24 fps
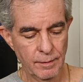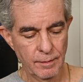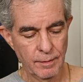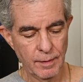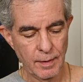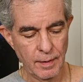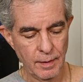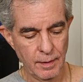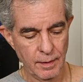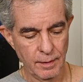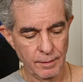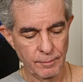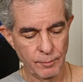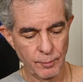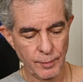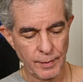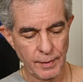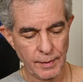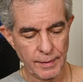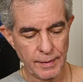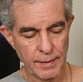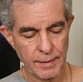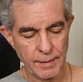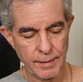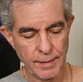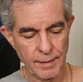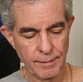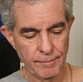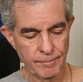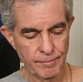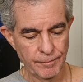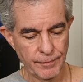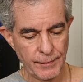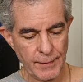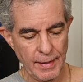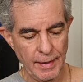really
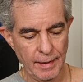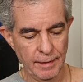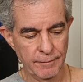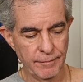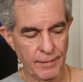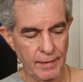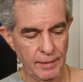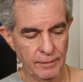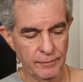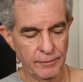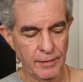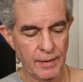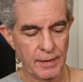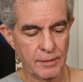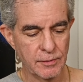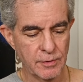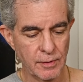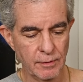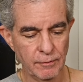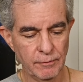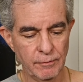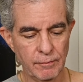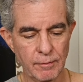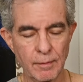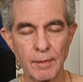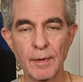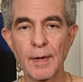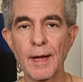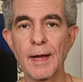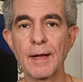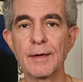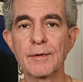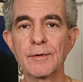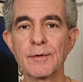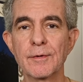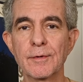advantageous,
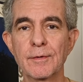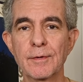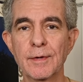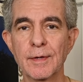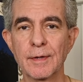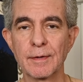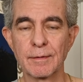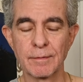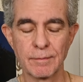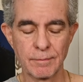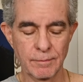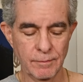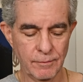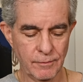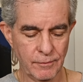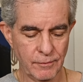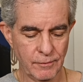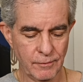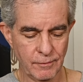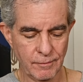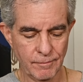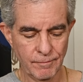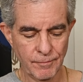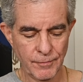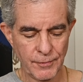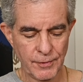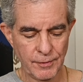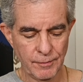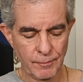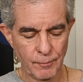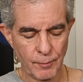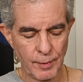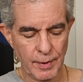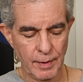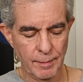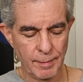and you can
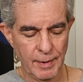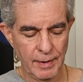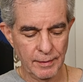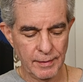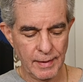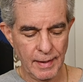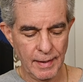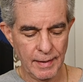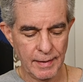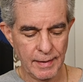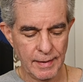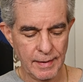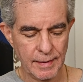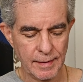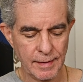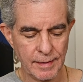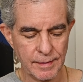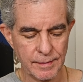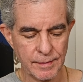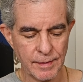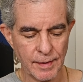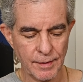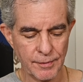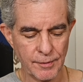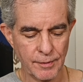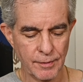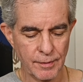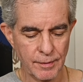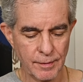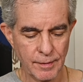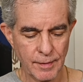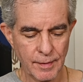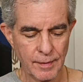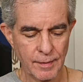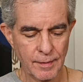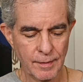read about that in
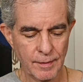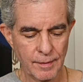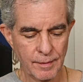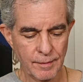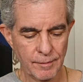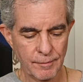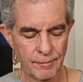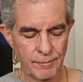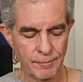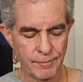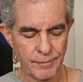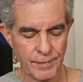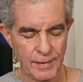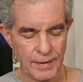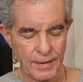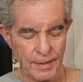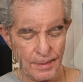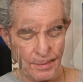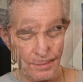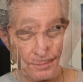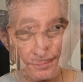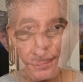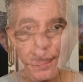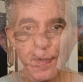another video.